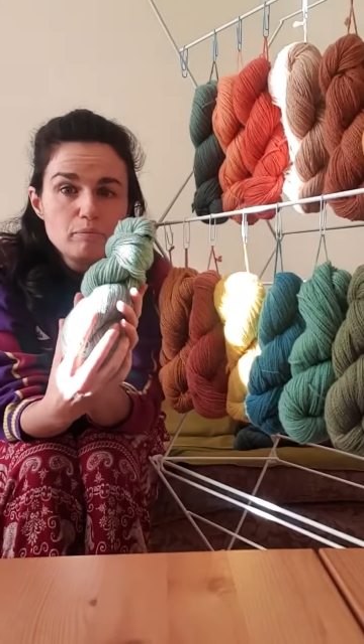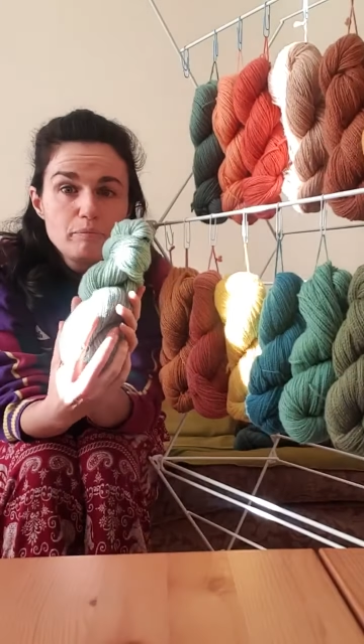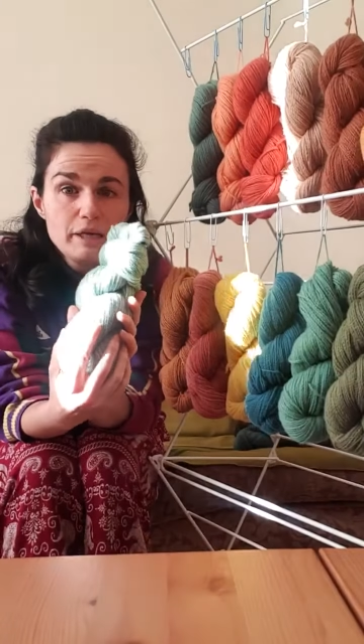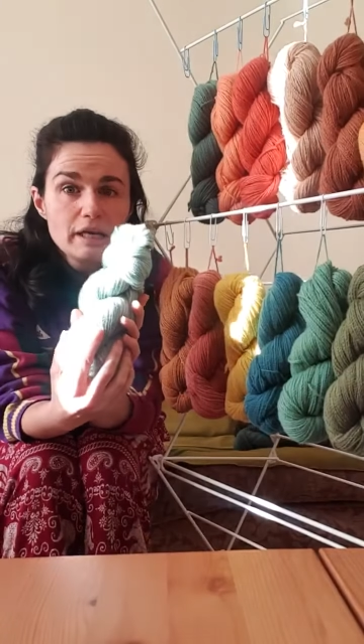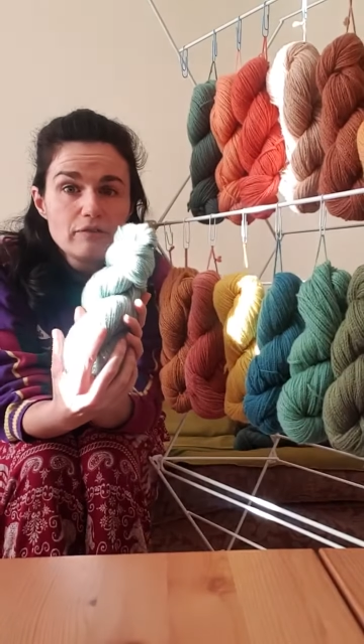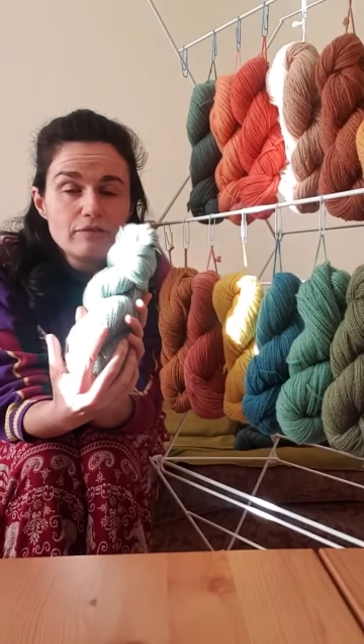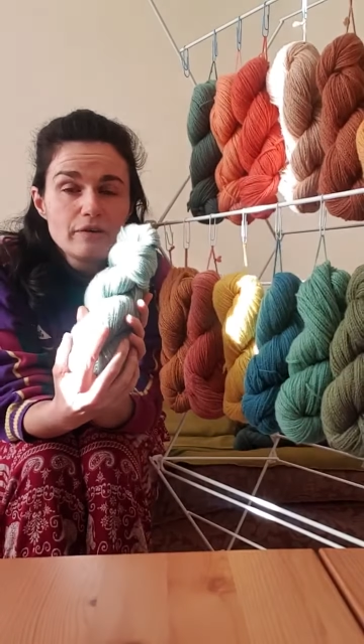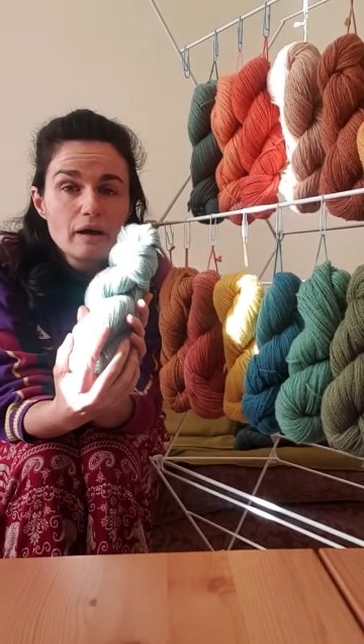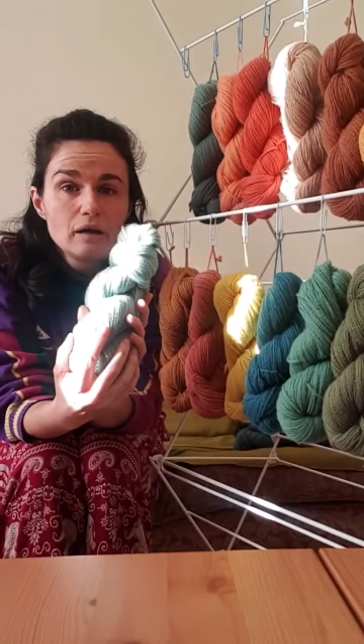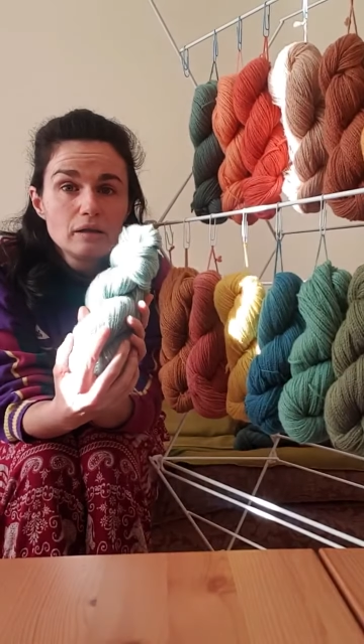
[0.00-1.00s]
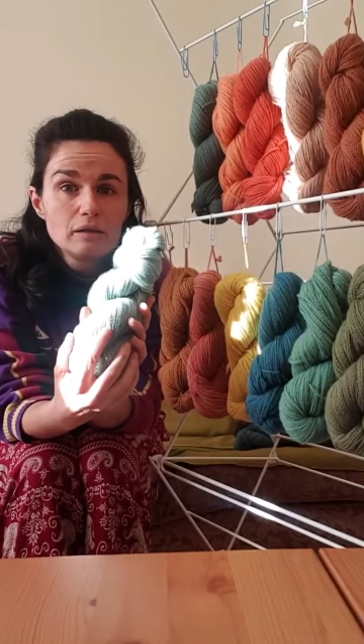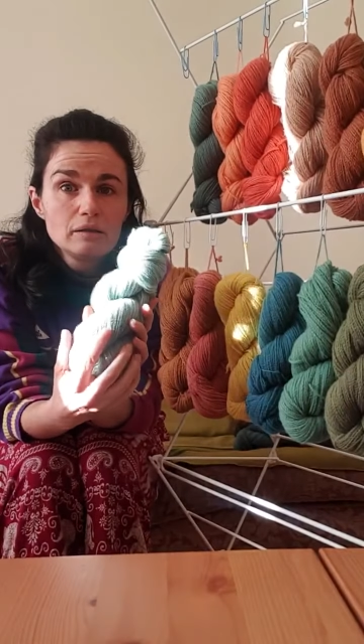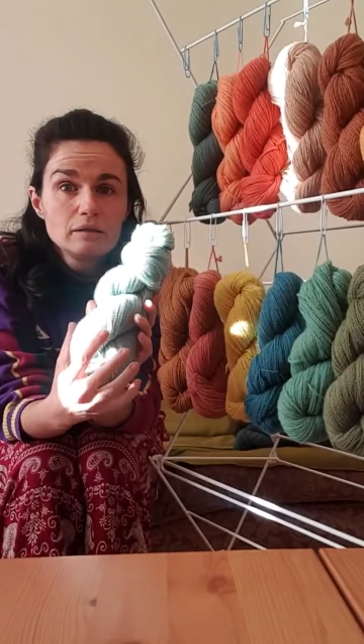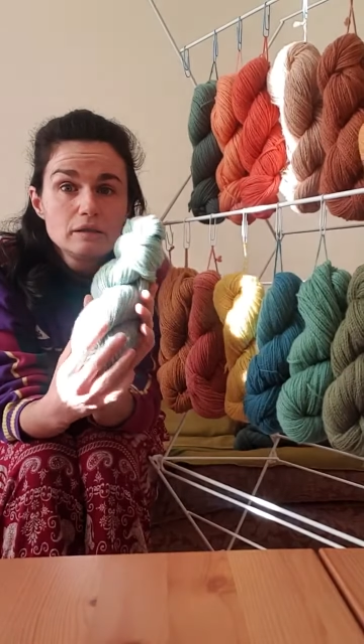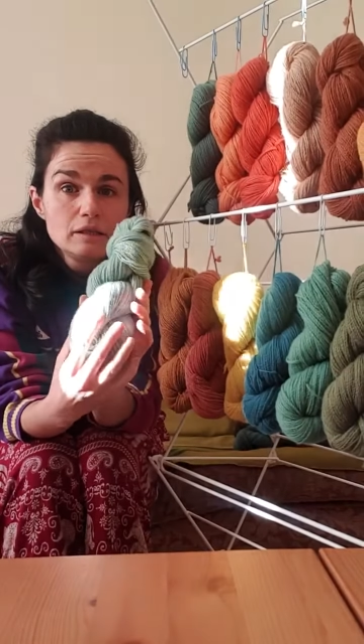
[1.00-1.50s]
BFL
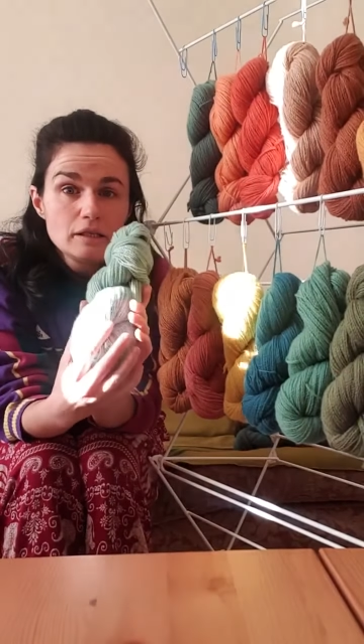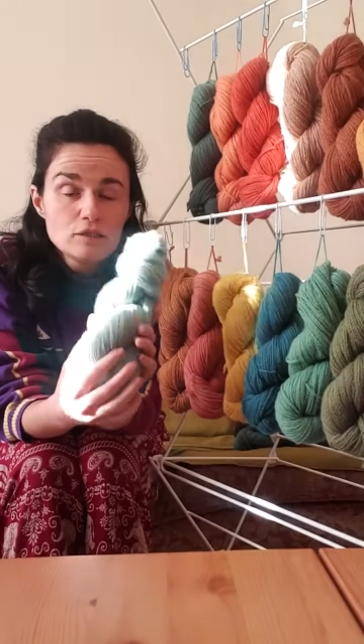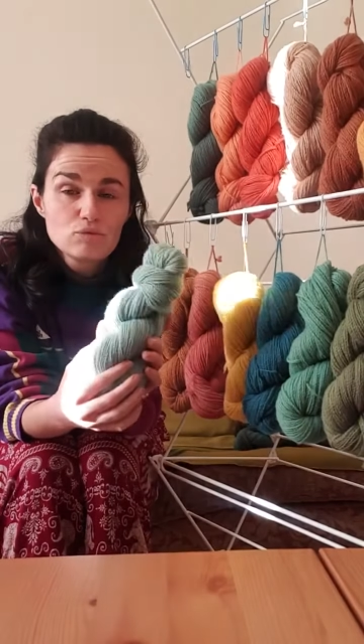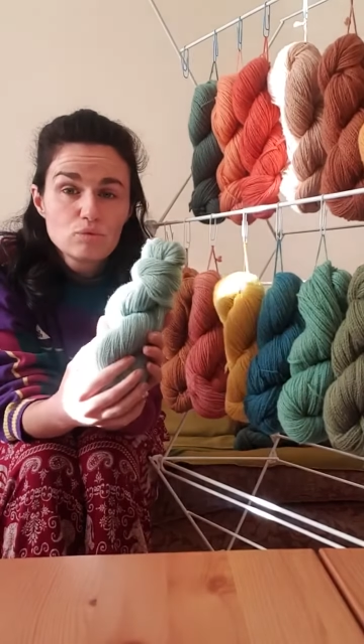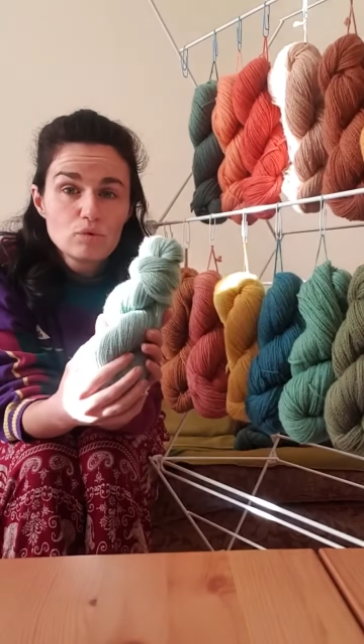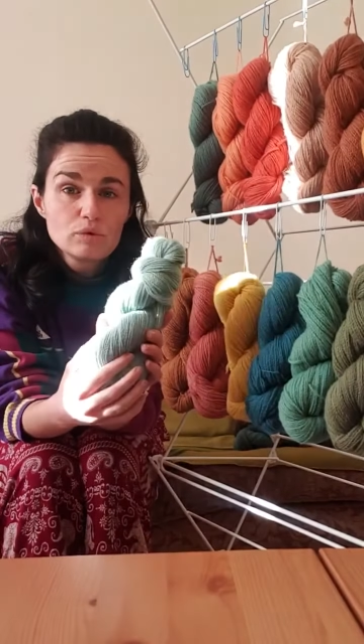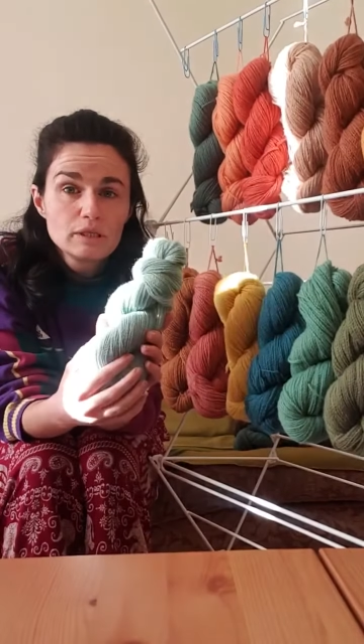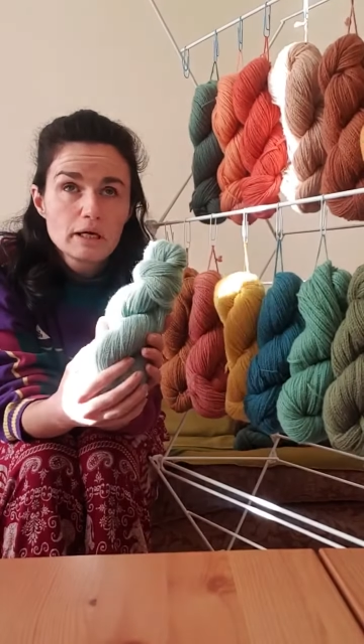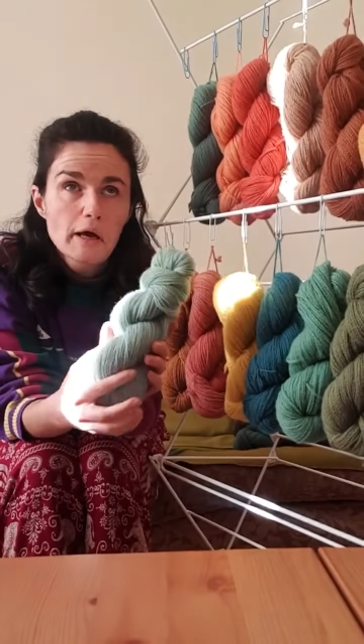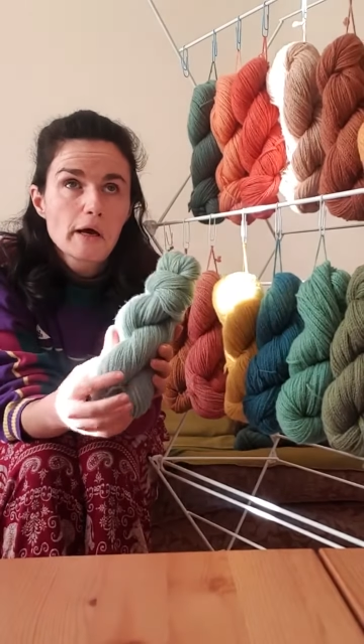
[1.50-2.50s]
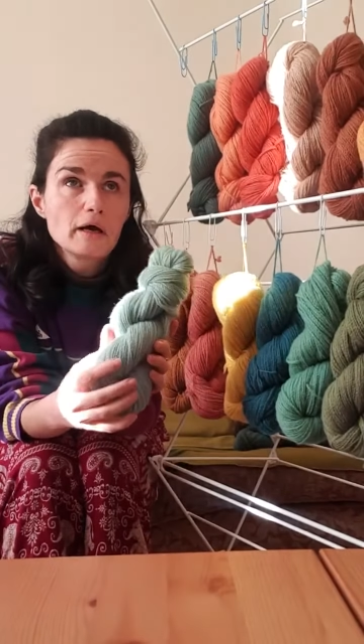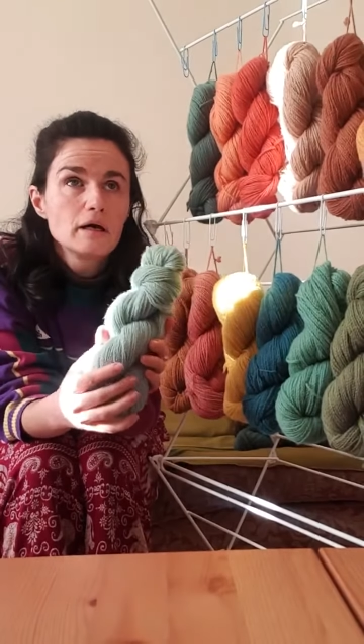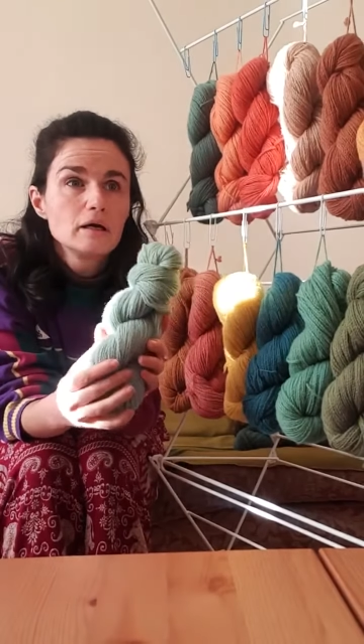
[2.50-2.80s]
Teeswater